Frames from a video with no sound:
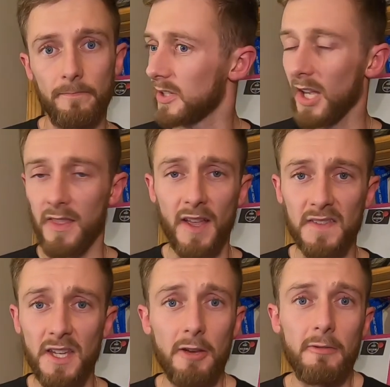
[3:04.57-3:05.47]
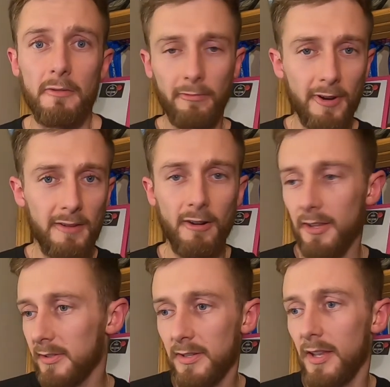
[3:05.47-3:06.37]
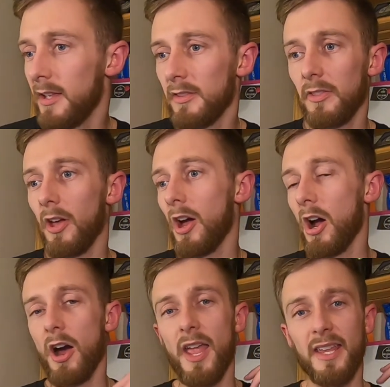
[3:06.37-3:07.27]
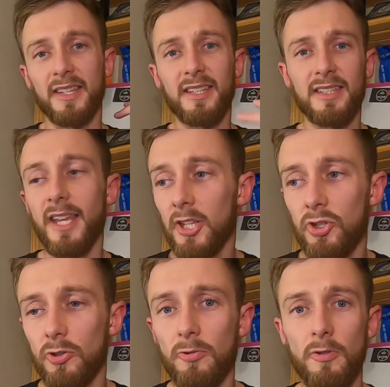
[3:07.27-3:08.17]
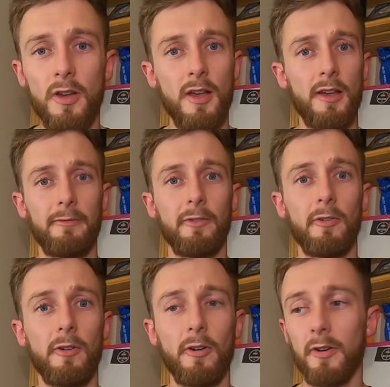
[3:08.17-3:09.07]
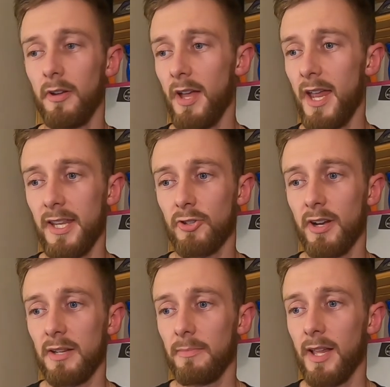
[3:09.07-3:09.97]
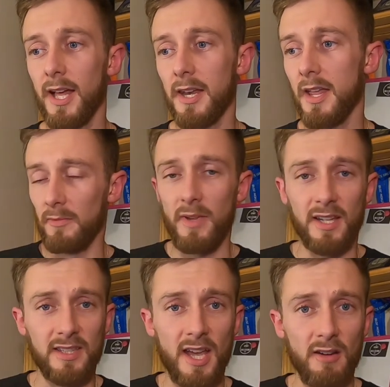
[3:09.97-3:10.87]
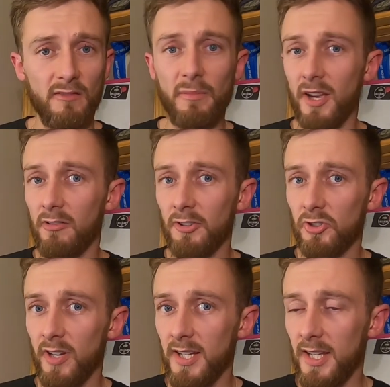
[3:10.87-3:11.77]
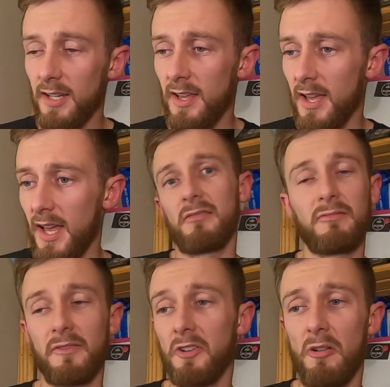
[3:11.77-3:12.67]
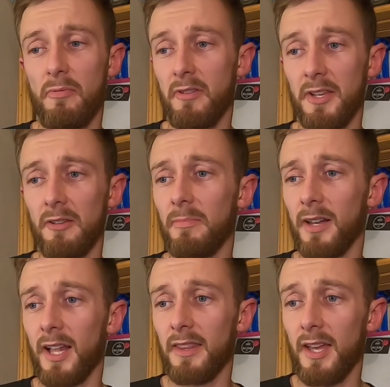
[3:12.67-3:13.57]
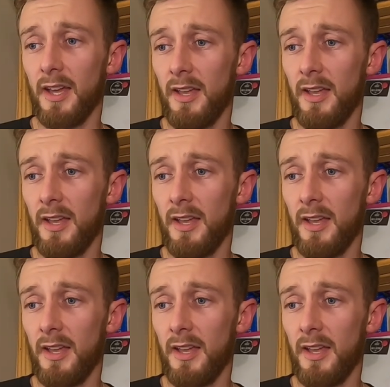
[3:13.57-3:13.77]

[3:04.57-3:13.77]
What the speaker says: So yeah, that's it. 3 runs that are essential for any training plan. If you mix that with a bit of cross training, you've got a pretty good plan there.